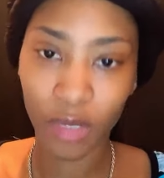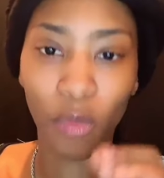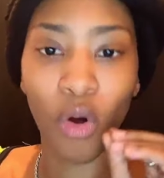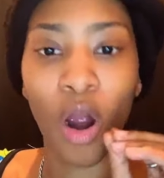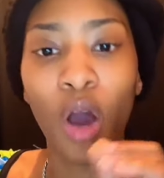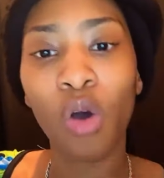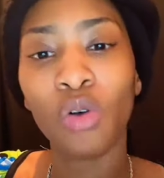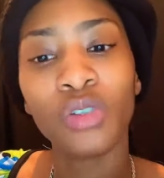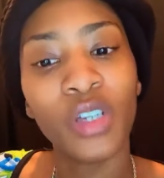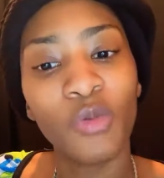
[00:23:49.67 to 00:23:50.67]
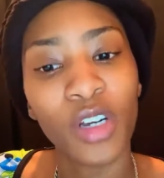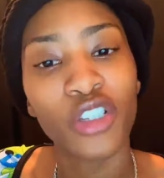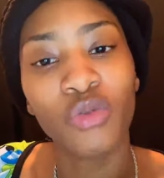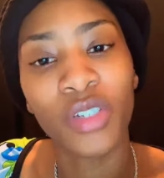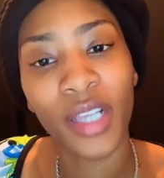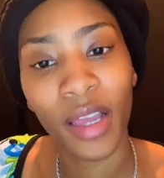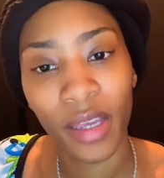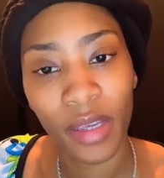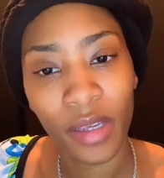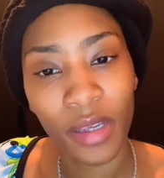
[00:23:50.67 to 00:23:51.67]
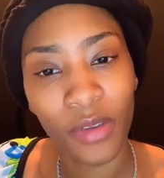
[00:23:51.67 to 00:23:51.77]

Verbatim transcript: it's more holes in what you say.